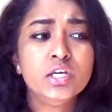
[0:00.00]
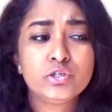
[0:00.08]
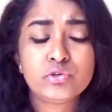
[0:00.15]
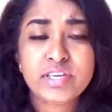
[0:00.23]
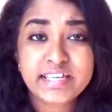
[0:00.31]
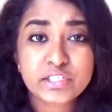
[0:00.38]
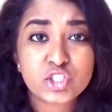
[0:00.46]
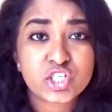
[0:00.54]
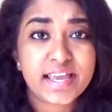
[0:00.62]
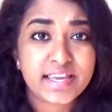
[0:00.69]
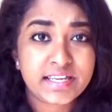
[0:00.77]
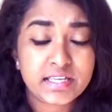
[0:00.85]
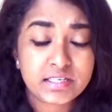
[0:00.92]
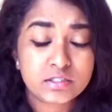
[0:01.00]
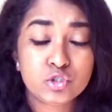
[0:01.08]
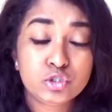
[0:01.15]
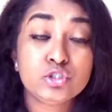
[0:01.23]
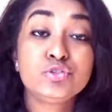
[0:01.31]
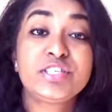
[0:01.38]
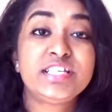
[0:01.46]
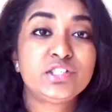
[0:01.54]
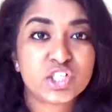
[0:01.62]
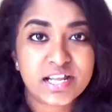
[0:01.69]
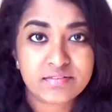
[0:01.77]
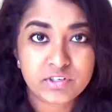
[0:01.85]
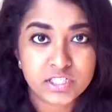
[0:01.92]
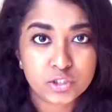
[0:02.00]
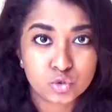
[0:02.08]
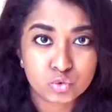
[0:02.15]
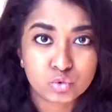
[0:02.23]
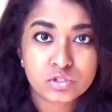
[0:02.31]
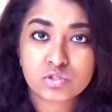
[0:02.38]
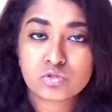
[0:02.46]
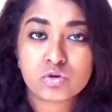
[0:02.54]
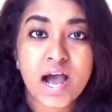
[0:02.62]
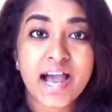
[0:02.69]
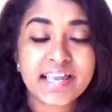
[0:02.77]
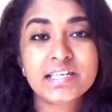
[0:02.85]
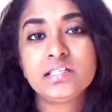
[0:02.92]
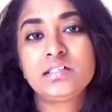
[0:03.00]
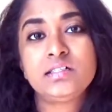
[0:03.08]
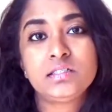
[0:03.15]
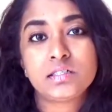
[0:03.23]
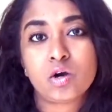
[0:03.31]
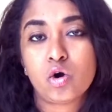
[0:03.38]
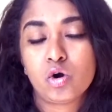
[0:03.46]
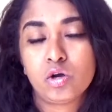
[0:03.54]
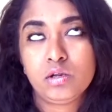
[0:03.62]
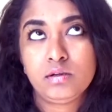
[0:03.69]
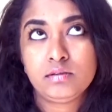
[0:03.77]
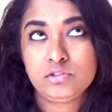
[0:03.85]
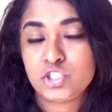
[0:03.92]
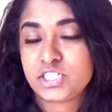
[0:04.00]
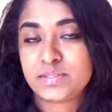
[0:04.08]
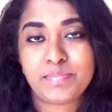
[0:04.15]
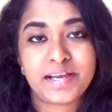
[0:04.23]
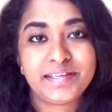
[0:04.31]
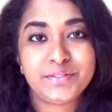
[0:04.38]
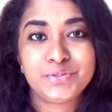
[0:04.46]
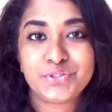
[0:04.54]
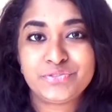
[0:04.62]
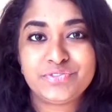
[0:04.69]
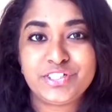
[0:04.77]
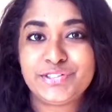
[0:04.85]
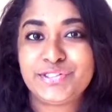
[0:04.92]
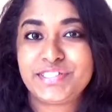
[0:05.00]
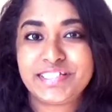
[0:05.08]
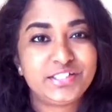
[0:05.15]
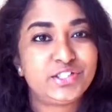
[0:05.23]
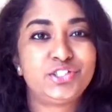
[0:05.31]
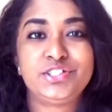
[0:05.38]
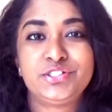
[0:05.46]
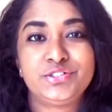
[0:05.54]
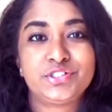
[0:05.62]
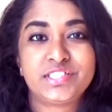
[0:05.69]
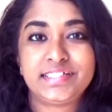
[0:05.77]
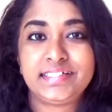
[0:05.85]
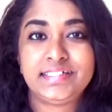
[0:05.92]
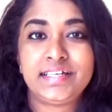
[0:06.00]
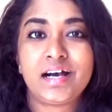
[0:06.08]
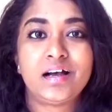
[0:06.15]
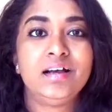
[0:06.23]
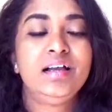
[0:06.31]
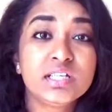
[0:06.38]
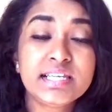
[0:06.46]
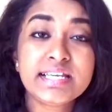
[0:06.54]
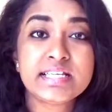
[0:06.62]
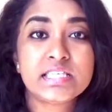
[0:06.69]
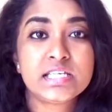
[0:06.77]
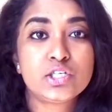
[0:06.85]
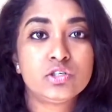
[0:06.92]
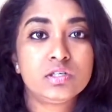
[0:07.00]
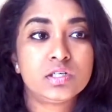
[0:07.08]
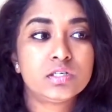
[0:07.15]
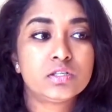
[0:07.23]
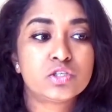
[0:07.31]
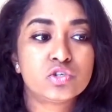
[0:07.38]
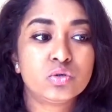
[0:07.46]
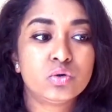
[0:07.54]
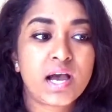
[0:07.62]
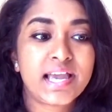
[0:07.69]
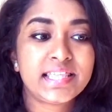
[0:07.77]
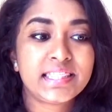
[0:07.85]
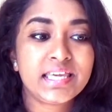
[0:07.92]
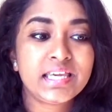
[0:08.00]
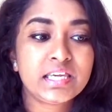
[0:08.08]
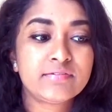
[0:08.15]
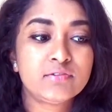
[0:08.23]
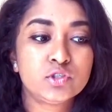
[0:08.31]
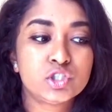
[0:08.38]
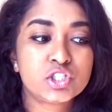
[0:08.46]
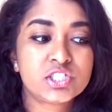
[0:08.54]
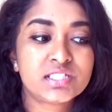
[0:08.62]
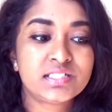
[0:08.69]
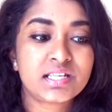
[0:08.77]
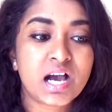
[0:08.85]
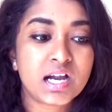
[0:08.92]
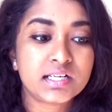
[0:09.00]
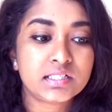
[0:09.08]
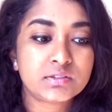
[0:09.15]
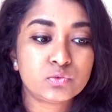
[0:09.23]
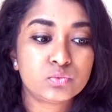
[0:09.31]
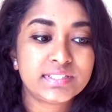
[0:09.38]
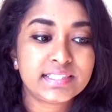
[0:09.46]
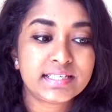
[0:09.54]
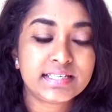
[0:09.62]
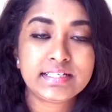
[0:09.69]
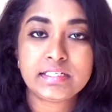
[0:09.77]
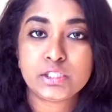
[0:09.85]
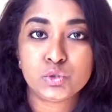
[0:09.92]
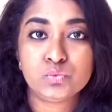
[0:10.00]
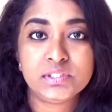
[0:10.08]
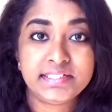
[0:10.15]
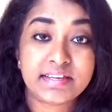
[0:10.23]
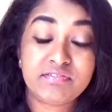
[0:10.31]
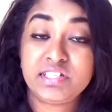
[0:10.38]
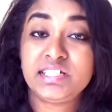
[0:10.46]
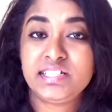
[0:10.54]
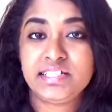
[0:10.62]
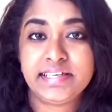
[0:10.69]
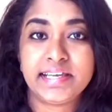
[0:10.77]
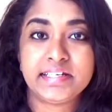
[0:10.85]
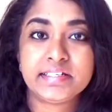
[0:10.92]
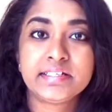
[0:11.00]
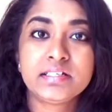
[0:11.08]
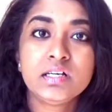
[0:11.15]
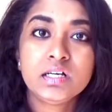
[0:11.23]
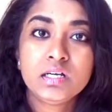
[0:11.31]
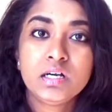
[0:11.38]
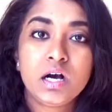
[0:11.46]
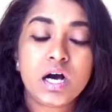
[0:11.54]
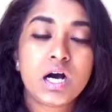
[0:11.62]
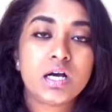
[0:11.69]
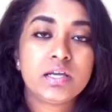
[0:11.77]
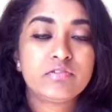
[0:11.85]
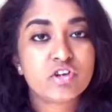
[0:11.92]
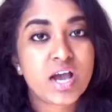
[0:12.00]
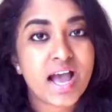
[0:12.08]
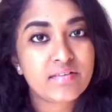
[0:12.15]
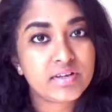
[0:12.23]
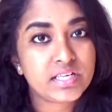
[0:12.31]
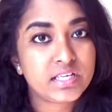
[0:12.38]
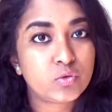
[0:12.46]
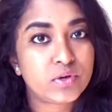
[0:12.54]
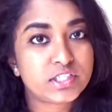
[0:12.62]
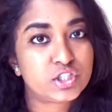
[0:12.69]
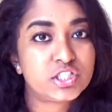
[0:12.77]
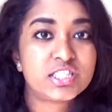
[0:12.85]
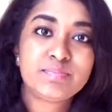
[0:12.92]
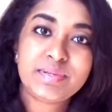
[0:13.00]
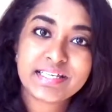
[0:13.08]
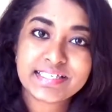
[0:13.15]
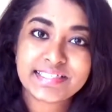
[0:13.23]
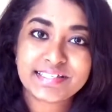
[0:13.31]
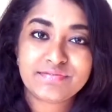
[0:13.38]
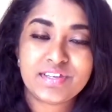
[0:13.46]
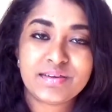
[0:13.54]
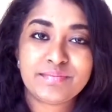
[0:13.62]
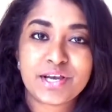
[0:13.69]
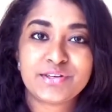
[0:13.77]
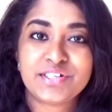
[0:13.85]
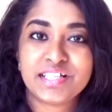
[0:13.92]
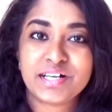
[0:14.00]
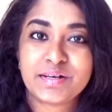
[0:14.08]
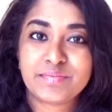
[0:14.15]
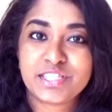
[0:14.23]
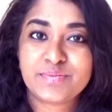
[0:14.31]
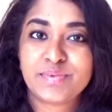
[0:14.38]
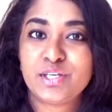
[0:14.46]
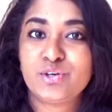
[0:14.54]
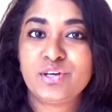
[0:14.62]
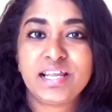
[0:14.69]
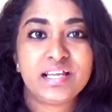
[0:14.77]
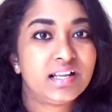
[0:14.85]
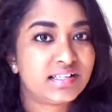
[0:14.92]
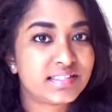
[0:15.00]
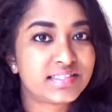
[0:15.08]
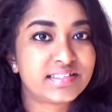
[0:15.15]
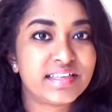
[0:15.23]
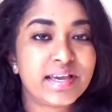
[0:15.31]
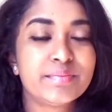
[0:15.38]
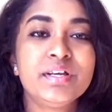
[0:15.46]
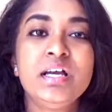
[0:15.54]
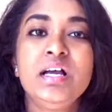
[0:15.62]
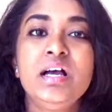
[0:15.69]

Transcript: to each to use each and every tool. So I learned all just by YouTube videos and digital tutors in India. Really easy to learn. So I think if you just start with it, you will definitely get it. Uh, if you have any questions, please leave them down in the comments below and I'll answer them